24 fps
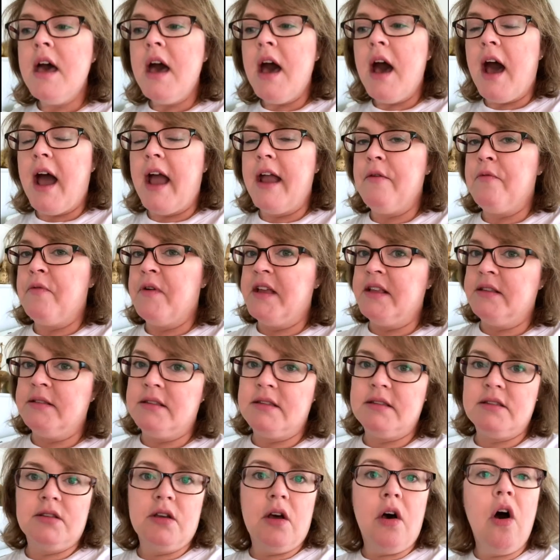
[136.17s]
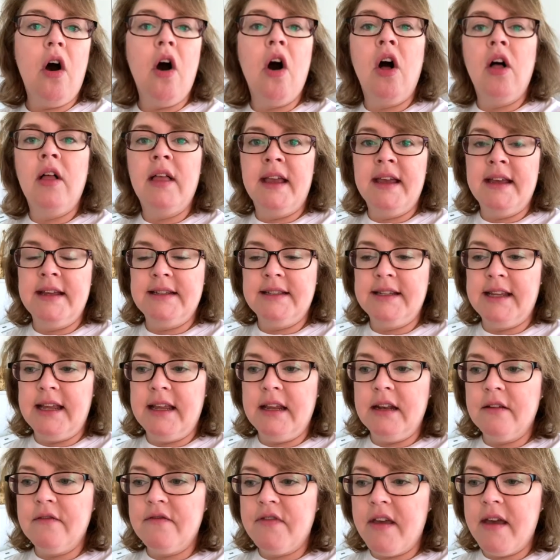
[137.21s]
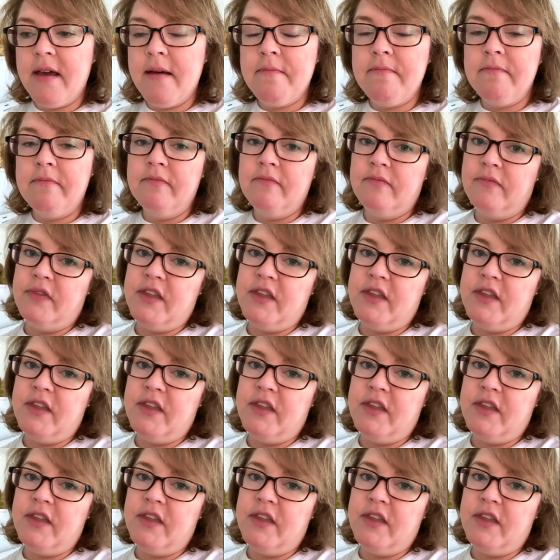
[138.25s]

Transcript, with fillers: I rinsed all 18 of them.